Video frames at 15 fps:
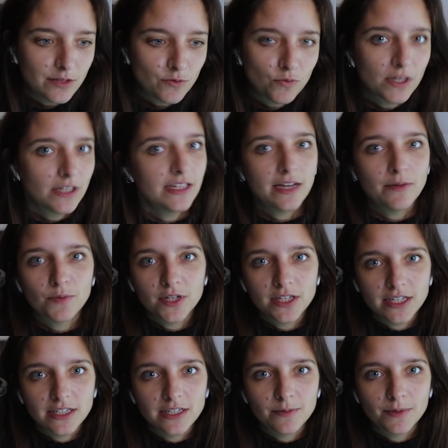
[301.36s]
It's really
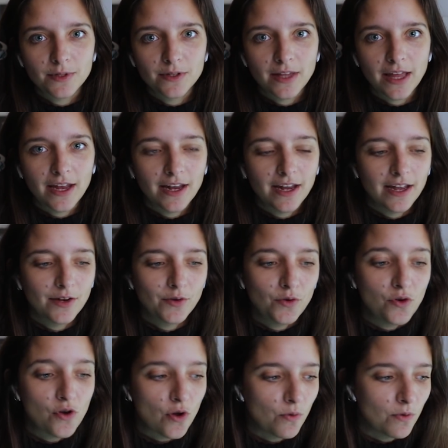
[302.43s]
unpredictable
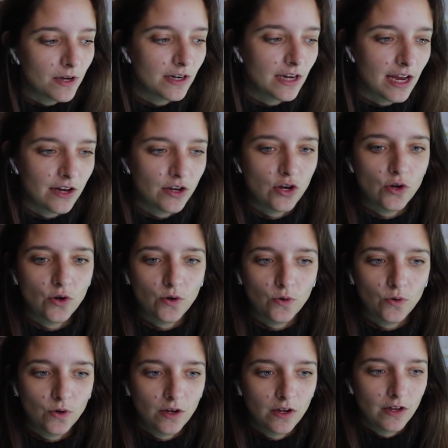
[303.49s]
and no one can
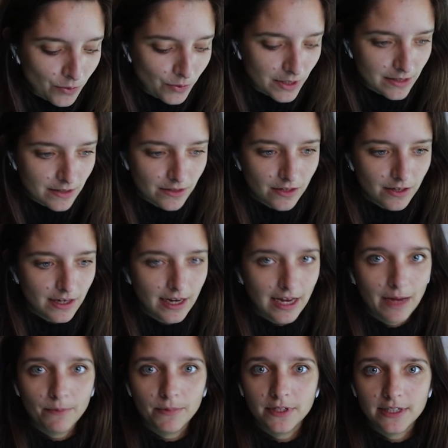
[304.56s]
know who is gonna
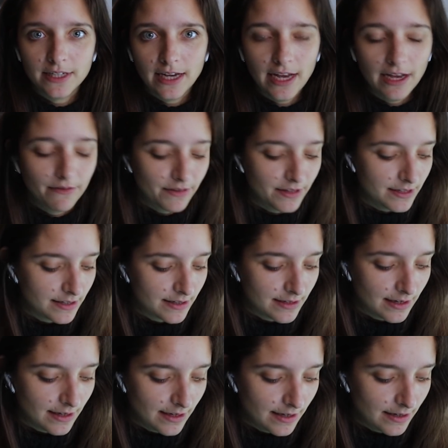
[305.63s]
happen to have
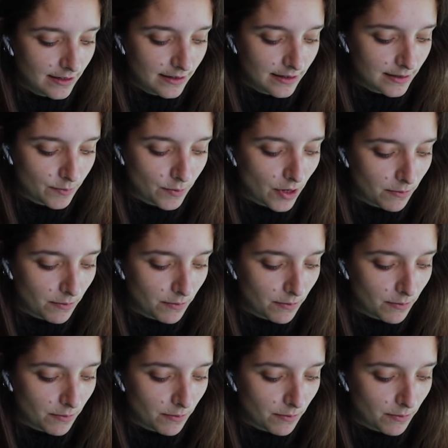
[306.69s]
this, uh, this